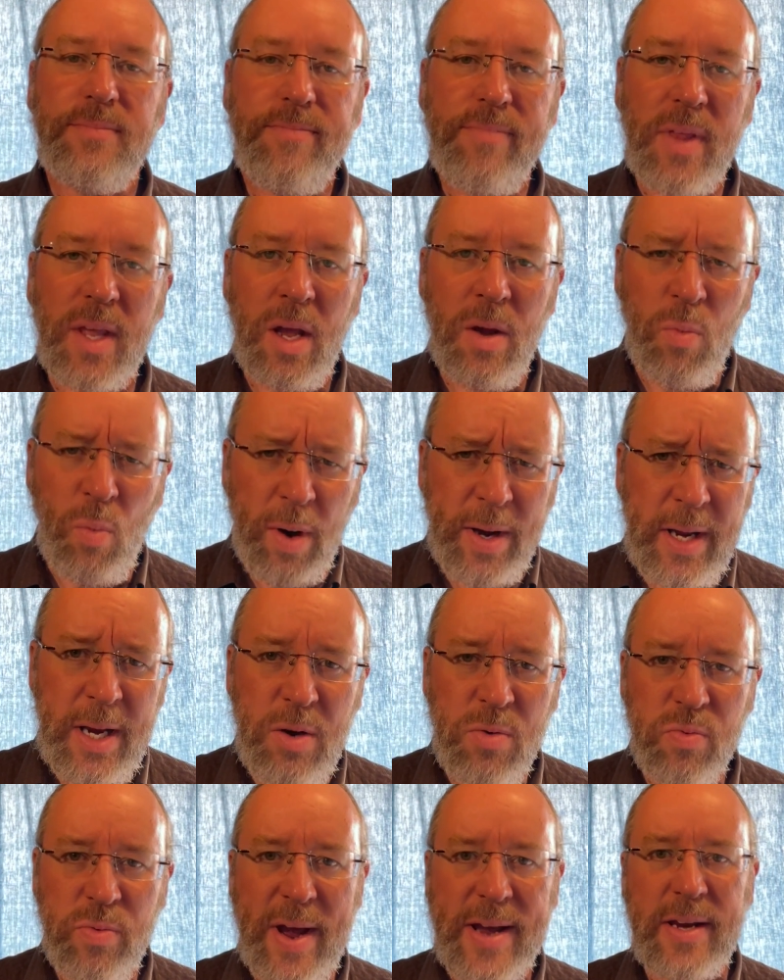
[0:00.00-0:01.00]
And what he
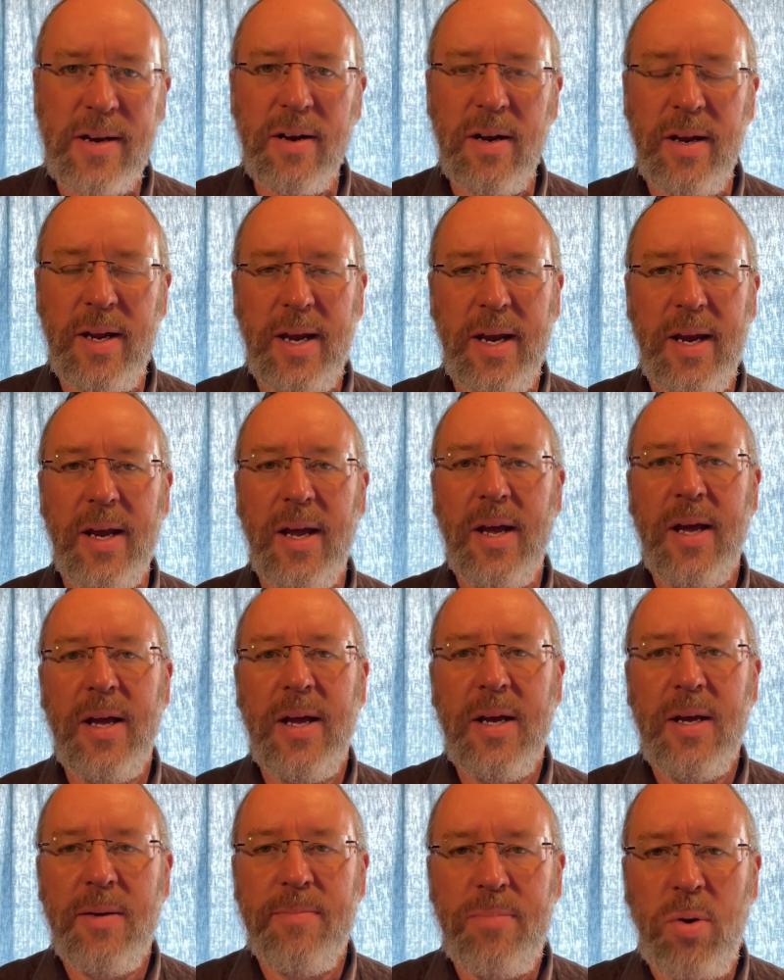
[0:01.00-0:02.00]
regularly
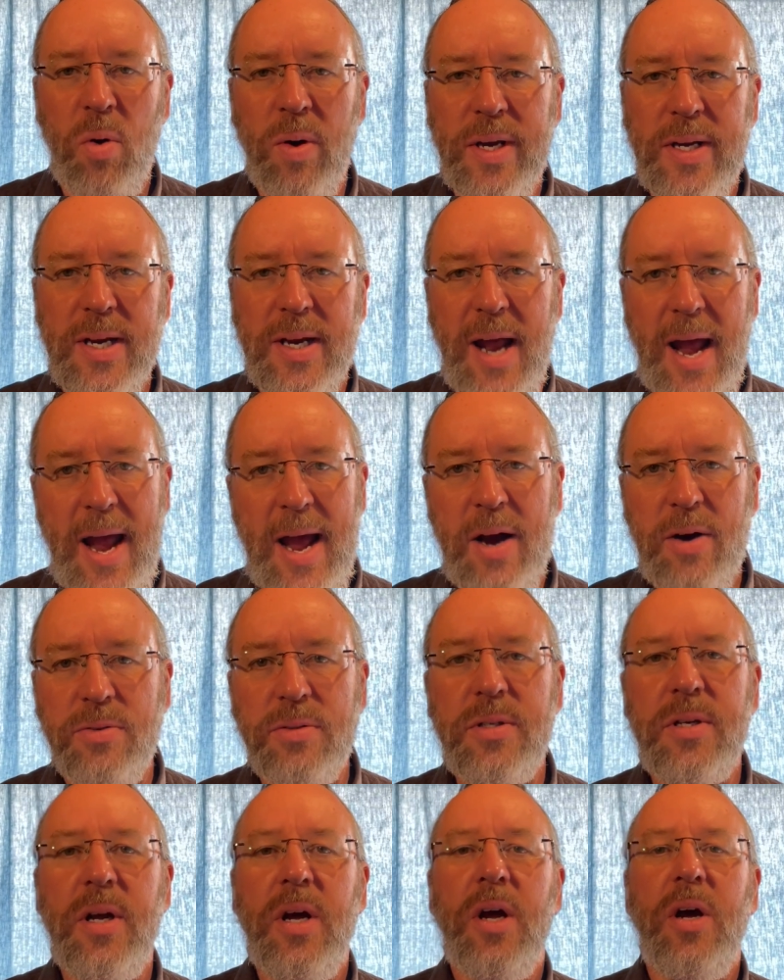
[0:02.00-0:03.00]
pointed
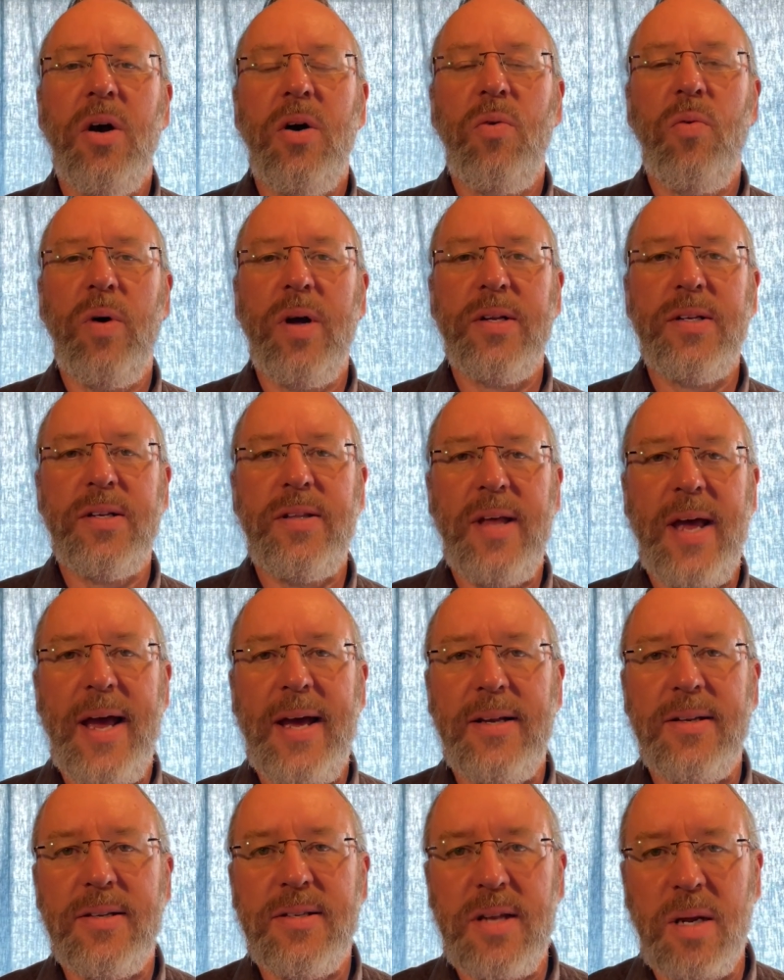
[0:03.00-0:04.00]
out was
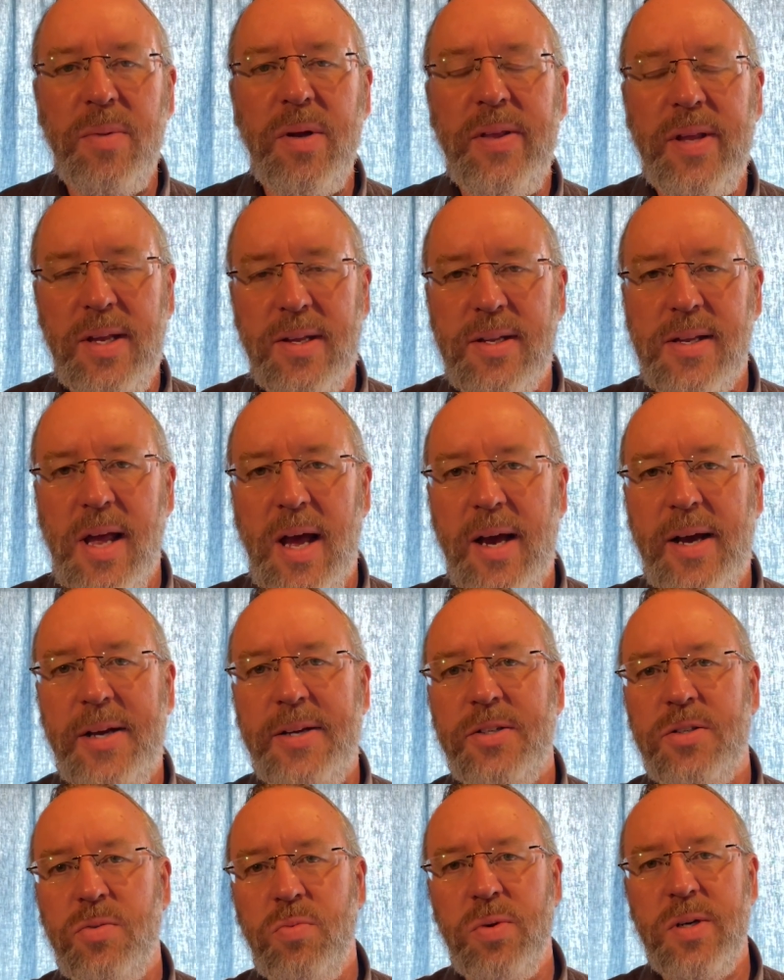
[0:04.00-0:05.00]
that some of these
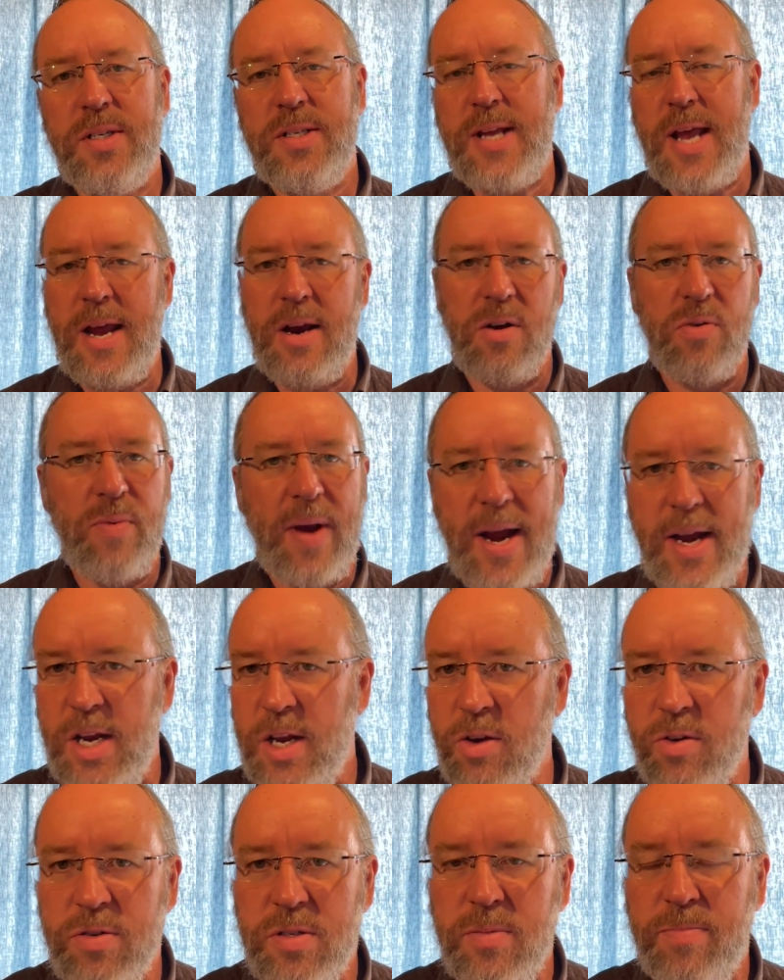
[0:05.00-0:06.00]
guys would tear
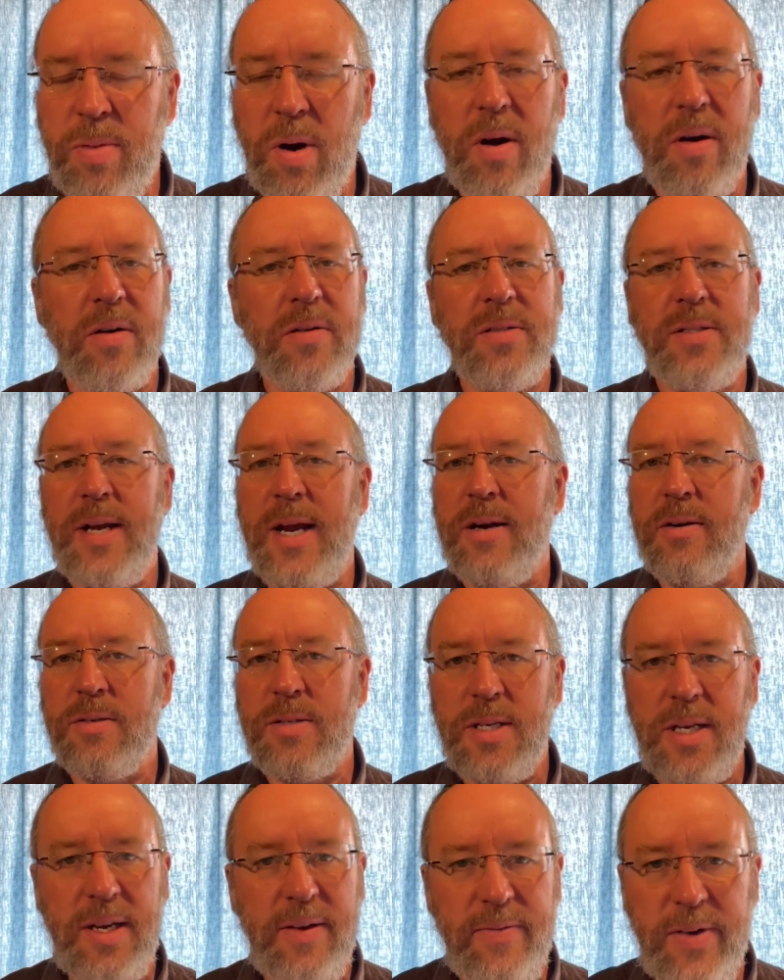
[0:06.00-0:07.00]
radios apart, tear
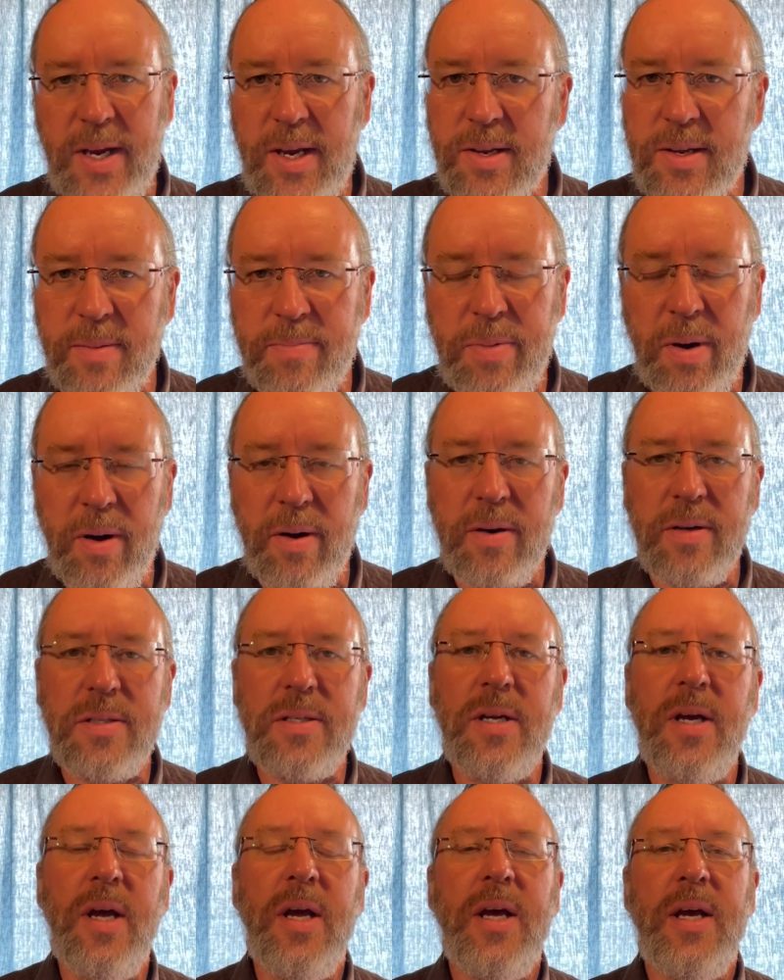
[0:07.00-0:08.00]
TVs
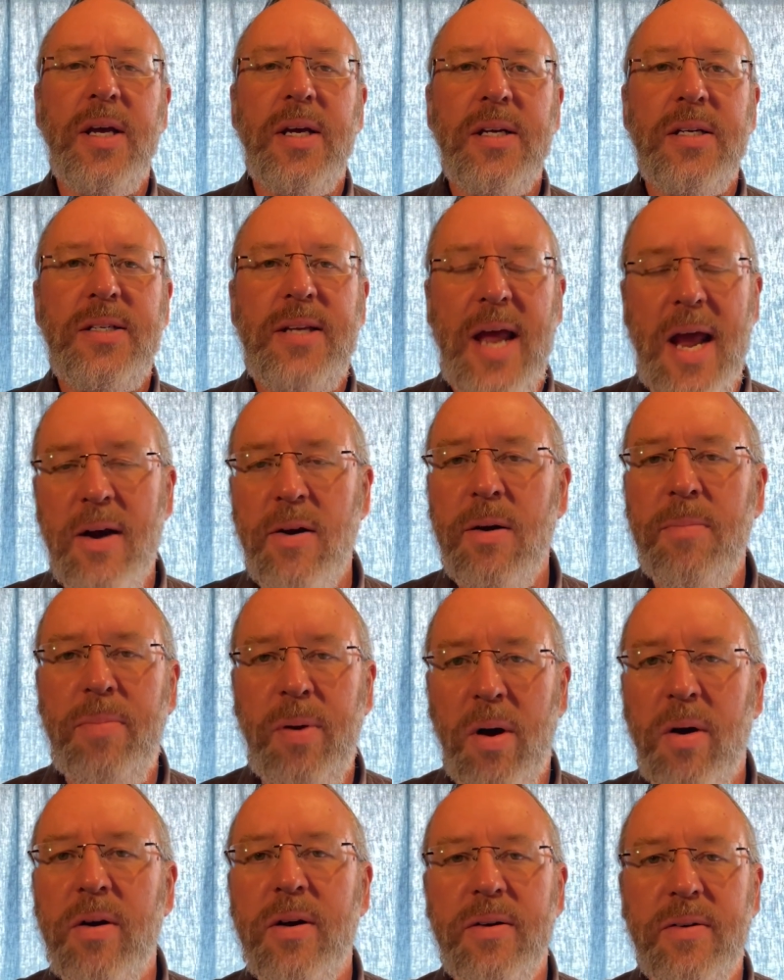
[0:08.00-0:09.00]
apart, tear
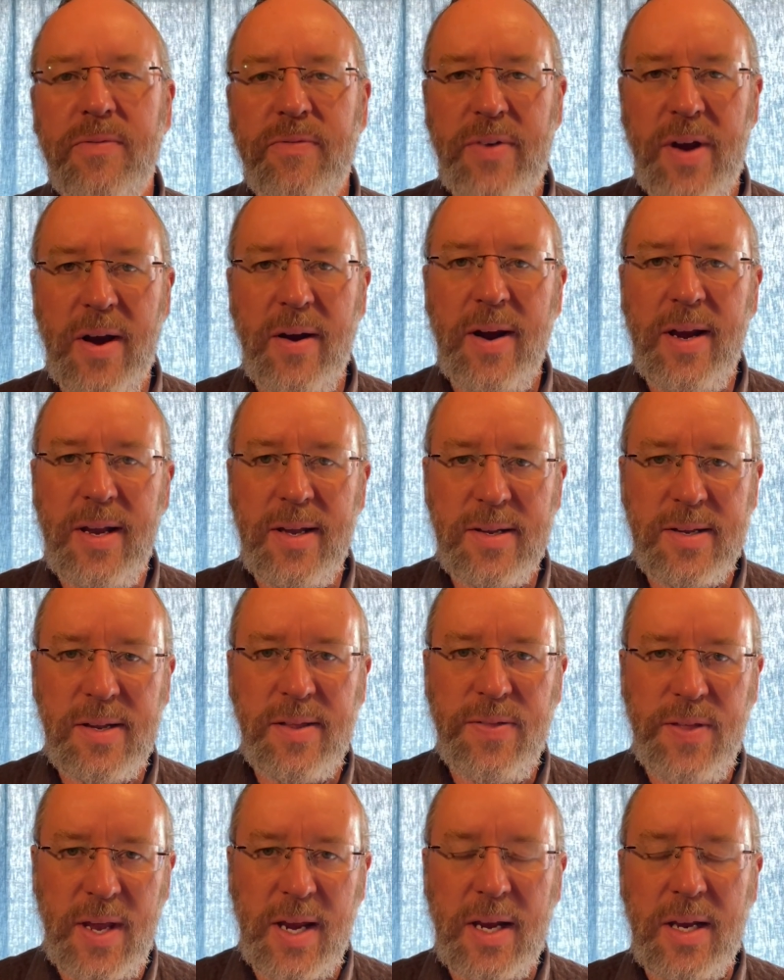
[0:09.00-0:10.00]
apart various
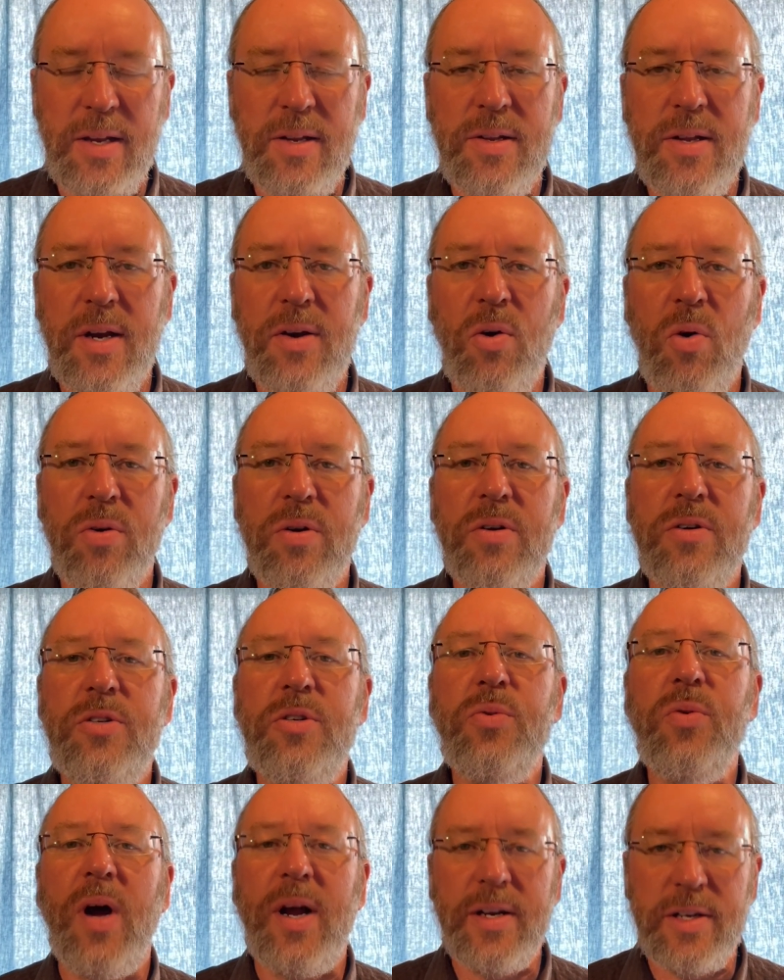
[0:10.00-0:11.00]
things in order
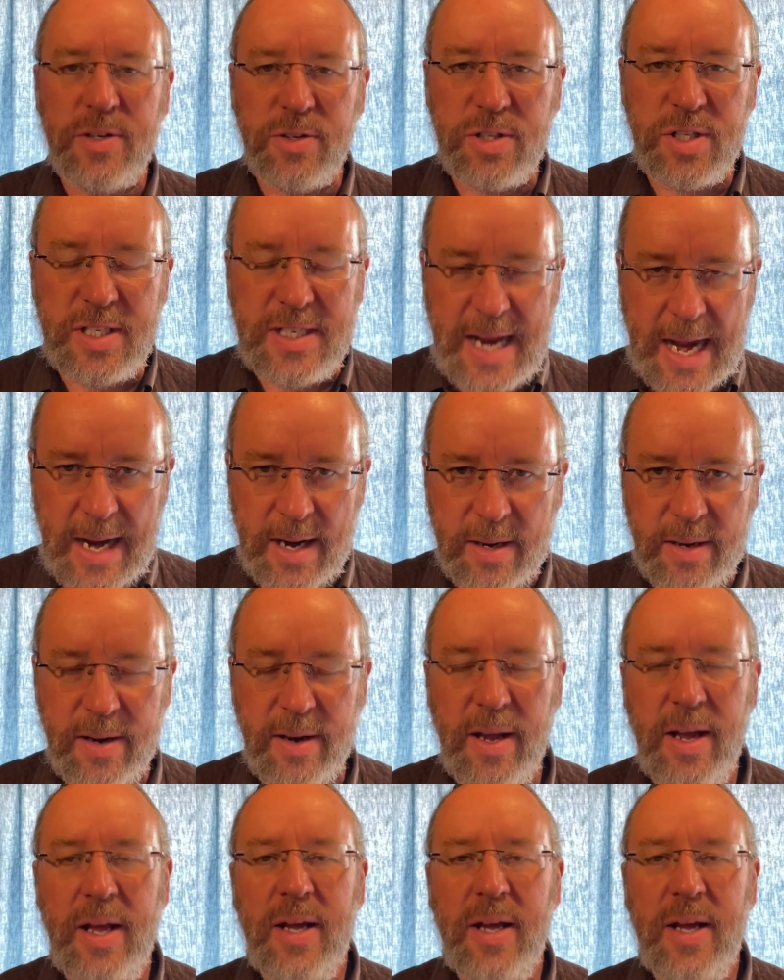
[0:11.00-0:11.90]
to understand.